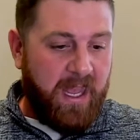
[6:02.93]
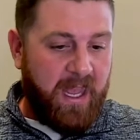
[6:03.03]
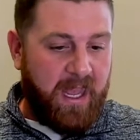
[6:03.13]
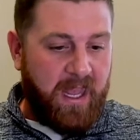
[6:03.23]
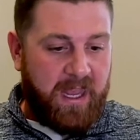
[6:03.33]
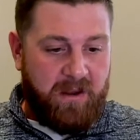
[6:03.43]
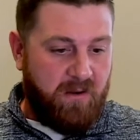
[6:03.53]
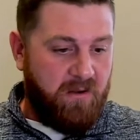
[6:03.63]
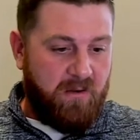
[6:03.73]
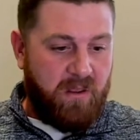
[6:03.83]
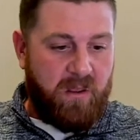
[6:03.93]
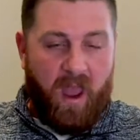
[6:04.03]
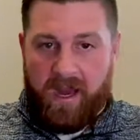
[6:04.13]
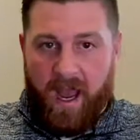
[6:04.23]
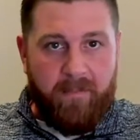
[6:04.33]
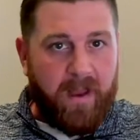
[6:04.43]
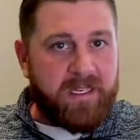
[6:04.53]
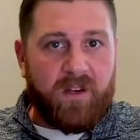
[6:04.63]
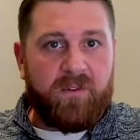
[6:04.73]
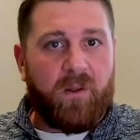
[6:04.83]
And, you know, I got
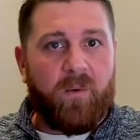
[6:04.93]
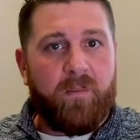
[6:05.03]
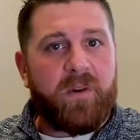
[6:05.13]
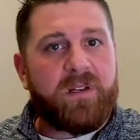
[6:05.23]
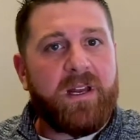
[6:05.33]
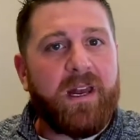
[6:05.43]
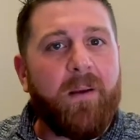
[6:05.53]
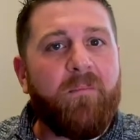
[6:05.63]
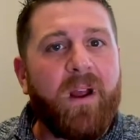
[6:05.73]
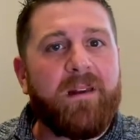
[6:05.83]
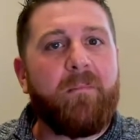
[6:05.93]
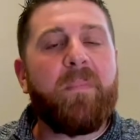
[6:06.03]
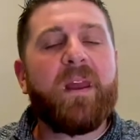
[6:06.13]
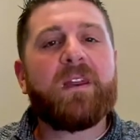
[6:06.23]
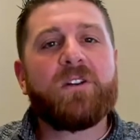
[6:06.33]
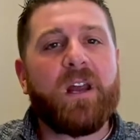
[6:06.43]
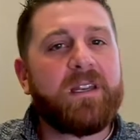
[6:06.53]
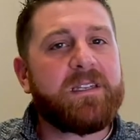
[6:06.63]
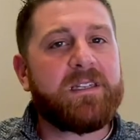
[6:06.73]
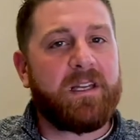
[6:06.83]
myself to the 1% and I'm writing big
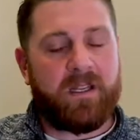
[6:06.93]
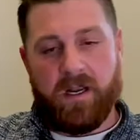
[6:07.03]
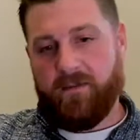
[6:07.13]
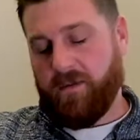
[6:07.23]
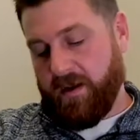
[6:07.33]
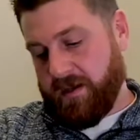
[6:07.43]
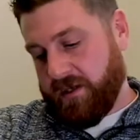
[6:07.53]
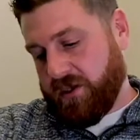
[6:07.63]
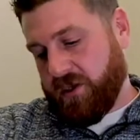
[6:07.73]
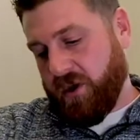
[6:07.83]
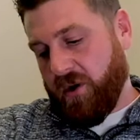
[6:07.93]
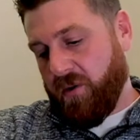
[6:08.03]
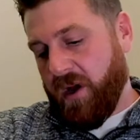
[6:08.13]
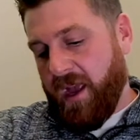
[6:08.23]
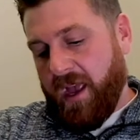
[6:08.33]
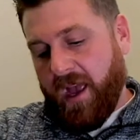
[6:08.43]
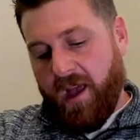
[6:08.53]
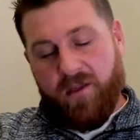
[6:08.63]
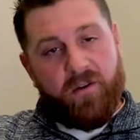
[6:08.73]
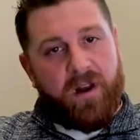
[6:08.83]
checks to the government. So
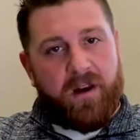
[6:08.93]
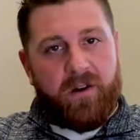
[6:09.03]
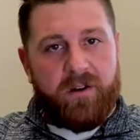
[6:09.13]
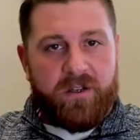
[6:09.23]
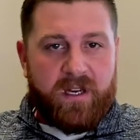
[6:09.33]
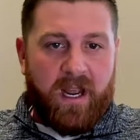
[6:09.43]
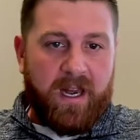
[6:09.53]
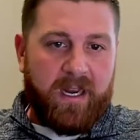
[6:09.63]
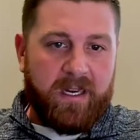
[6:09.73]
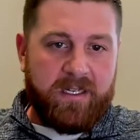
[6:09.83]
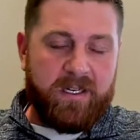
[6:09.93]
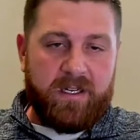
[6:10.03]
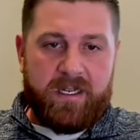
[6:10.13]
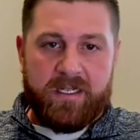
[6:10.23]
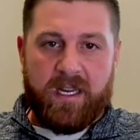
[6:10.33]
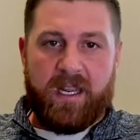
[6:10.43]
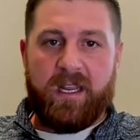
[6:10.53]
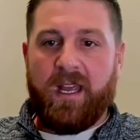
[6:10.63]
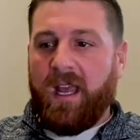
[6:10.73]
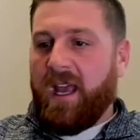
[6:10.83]
they're not on your side. I continue to
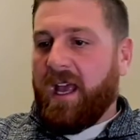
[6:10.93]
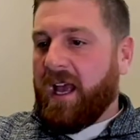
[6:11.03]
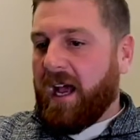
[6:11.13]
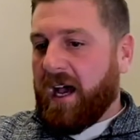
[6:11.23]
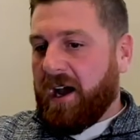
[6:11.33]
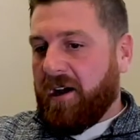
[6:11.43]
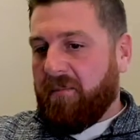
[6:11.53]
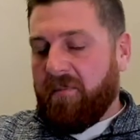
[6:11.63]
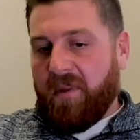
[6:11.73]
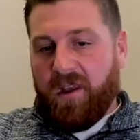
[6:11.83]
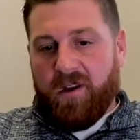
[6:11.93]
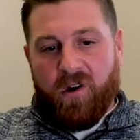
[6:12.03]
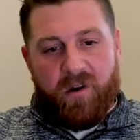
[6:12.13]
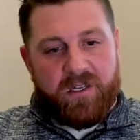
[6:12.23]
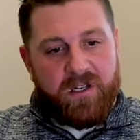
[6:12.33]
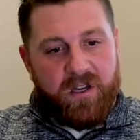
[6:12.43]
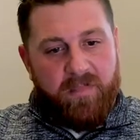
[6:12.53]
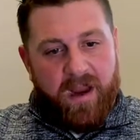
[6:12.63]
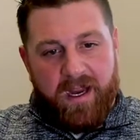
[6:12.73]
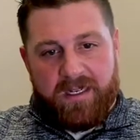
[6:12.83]
say, you know, until you
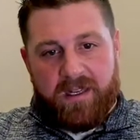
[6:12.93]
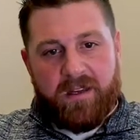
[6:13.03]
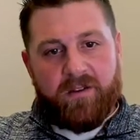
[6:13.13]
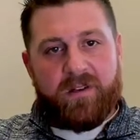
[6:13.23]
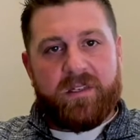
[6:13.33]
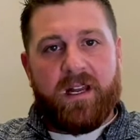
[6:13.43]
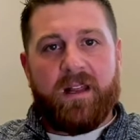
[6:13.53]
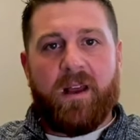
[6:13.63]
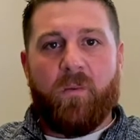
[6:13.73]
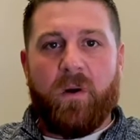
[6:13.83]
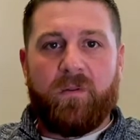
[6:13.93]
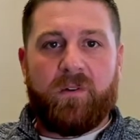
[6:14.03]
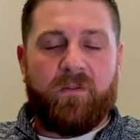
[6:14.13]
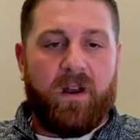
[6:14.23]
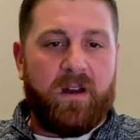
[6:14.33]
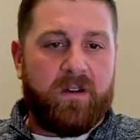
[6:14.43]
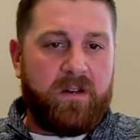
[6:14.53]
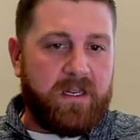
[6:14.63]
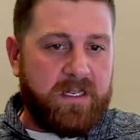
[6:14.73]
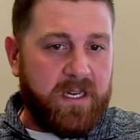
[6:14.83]
make it to the other side of that wealth divide, you
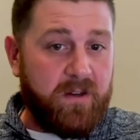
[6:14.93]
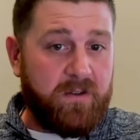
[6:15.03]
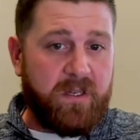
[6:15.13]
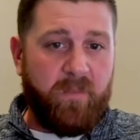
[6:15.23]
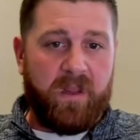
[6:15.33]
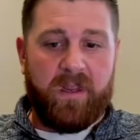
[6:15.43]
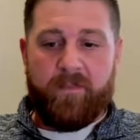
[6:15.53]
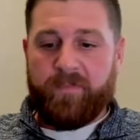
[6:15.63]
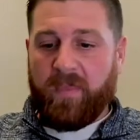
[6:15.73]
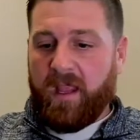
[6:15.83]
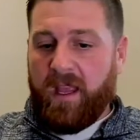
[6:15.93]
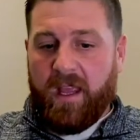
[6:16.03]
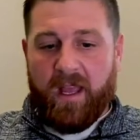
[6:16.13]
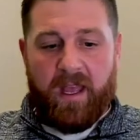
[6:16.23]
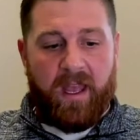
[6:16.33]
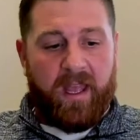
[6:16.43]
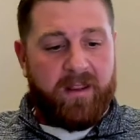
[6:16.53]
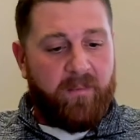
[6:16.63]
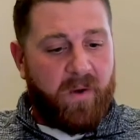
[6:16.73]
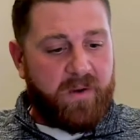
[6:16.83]
continue to be at
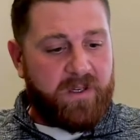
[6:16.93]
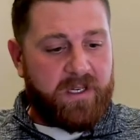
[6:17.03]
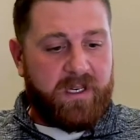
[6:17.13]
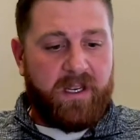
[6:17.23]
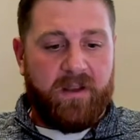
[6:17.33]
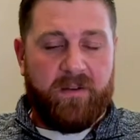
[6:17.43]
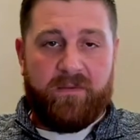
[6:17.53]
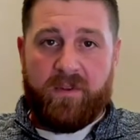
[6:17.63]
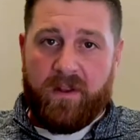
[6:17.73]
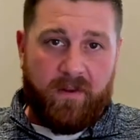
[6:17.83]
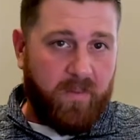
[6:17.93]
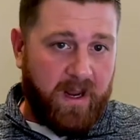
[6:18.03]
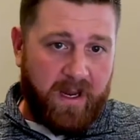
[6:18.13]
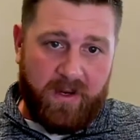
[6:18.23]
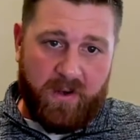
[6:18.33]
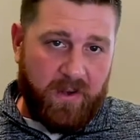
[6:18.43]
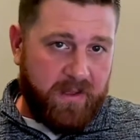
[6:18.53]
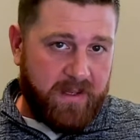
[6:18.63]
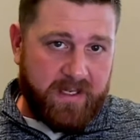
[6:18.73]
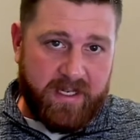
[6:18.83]
the mercy of what I call
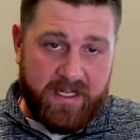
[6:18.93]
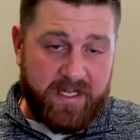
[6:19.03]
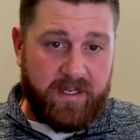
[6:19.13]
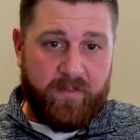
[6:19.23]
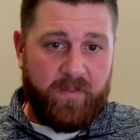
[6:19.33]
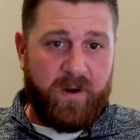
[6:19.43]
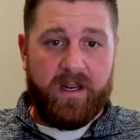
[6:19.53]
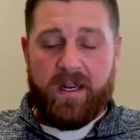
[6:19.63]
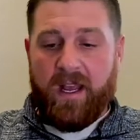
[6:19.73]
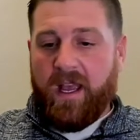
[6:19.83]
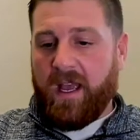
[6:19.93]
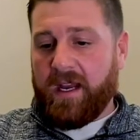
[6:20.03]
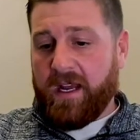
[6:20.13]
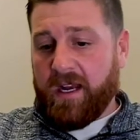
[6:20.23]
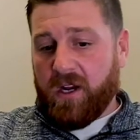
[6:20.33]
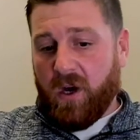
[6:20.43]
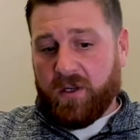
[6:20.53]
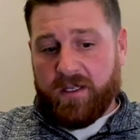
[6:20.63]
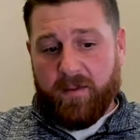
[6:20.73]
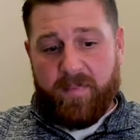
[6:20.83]
the system, right? Getting
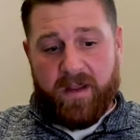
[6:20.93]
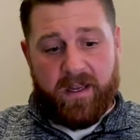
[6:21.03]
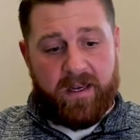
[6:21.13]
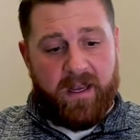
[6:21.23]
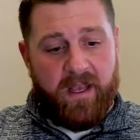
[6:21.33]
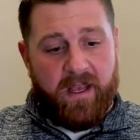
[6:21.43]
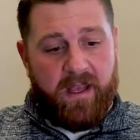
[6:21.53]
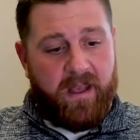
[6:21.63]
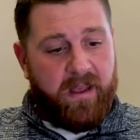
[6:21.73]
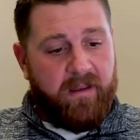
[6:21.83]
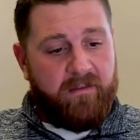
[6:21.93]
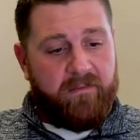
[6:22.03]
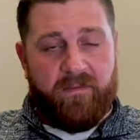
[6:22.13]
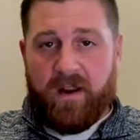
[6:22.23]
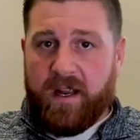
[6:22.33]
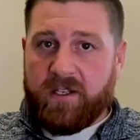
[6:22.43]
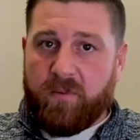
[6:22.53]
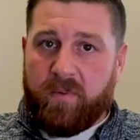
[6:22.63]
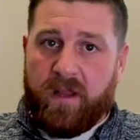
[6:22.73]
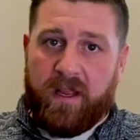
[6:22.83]
caught up in
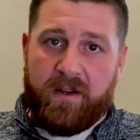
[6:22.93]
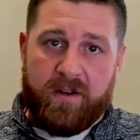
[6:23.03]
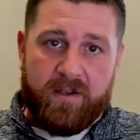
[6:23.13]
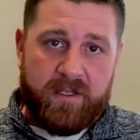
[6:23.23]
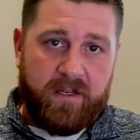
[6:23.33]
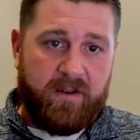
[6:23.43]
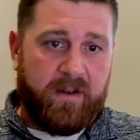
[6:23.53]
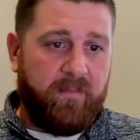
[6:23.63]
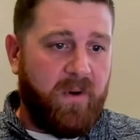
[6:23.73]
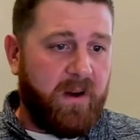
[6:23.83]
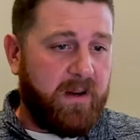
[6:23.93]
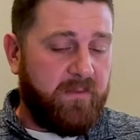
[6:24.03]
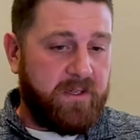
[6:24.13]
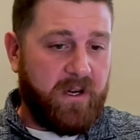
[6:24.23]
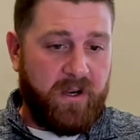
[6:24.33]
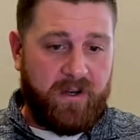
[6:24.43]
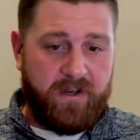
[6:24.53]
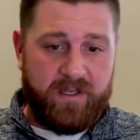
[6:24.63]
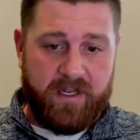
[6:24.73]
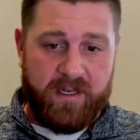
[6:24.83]
financial planners and earning market
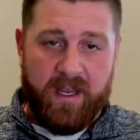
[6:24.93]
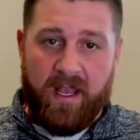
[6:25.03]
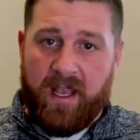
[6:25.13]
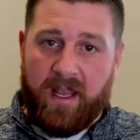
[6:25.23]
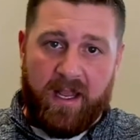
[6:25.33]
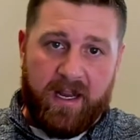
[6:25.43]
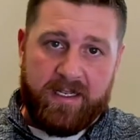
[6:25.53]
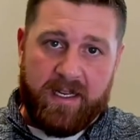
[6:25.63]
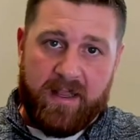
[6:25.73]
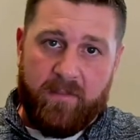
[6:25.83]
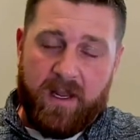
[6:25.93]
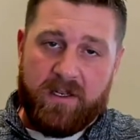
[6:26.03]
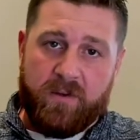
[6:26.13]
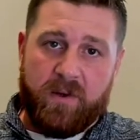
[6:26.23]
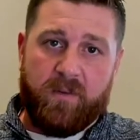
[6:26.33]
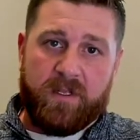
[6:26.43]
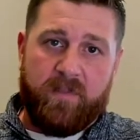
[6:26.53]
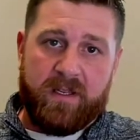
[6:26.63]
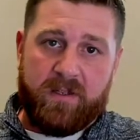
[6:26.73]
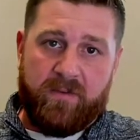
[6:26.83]
returns. And like I say, they're not doing what's
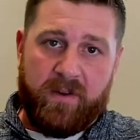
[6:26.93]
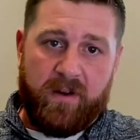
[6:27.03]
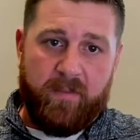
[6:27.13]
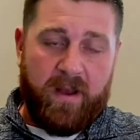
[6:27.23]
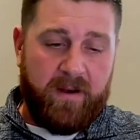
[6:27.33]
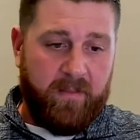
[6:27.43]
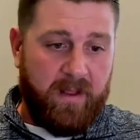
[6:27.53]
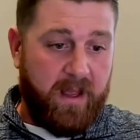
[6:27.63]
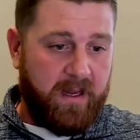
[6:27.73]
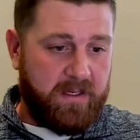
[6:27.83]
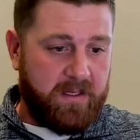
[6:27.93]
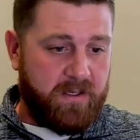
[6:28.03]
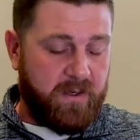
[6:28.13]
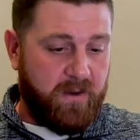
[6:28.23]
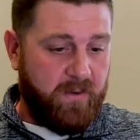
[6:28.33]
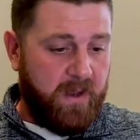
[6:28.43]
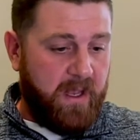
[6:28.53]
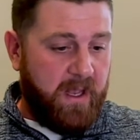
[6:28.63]
best for your bottom line. So